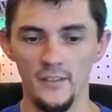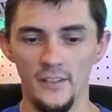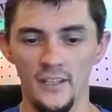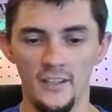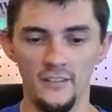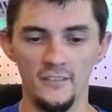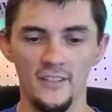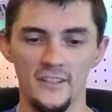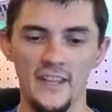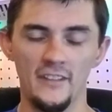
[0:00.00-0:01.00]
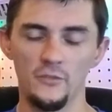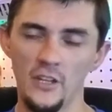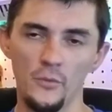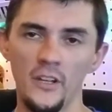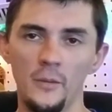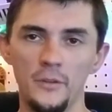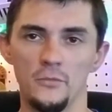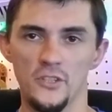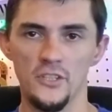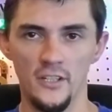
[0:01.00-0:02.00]
and that will help you
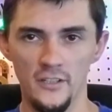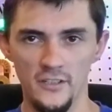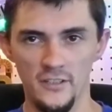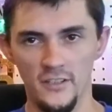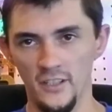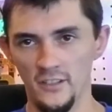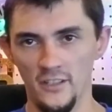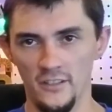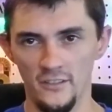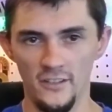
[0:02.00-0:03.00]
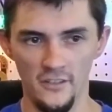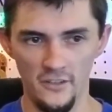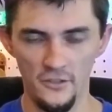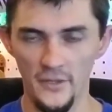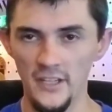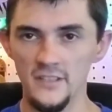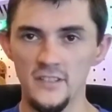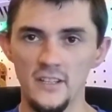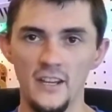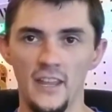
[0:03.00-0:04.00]
start the
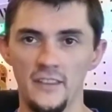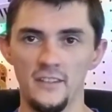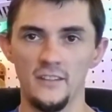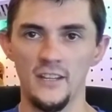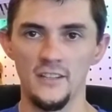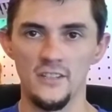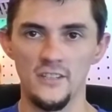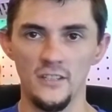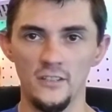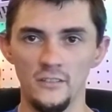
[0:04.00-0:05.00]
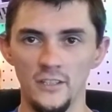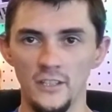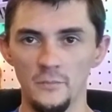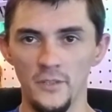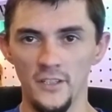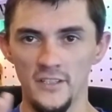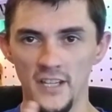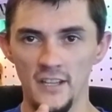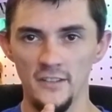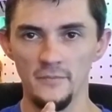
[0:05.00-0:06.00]
threads and then kind of slowly put it
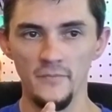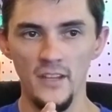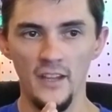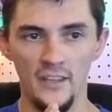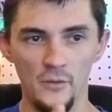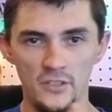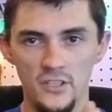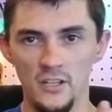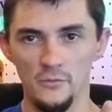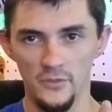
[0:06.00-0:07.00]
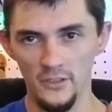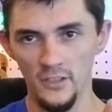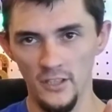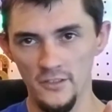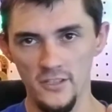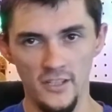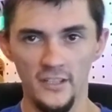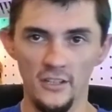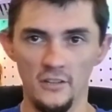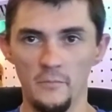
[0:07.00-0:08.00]
together. And then once you get real close, then
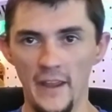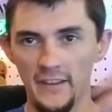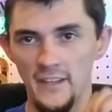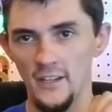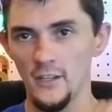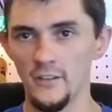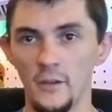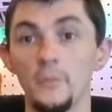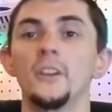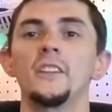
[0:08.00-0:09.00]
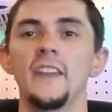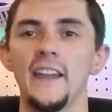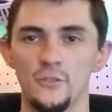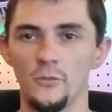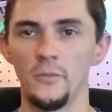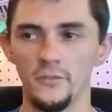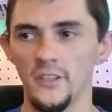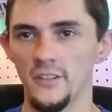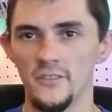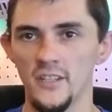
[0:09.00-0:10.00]
you can back that out and put in the actual bolt that
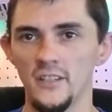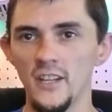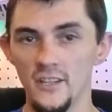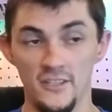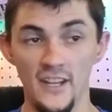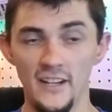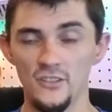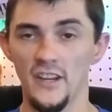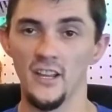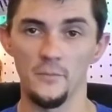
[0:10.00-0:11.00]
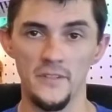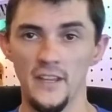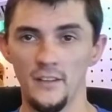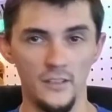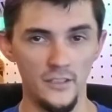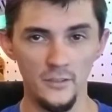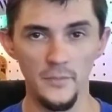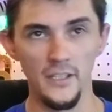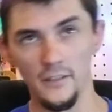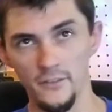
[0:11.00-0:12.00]
goes in. So that actually helps out a little
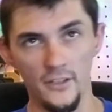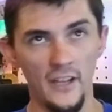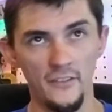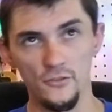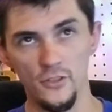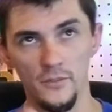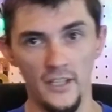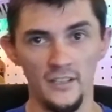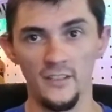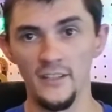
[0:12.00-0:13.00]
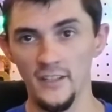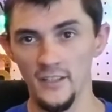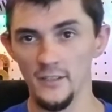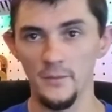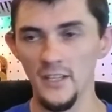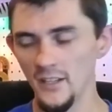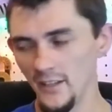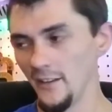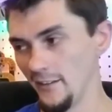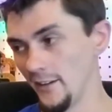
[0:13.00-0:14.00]
bit if you're having trouble kind of lining it up.
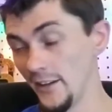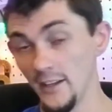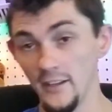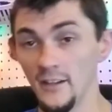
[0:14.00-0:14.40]
And again,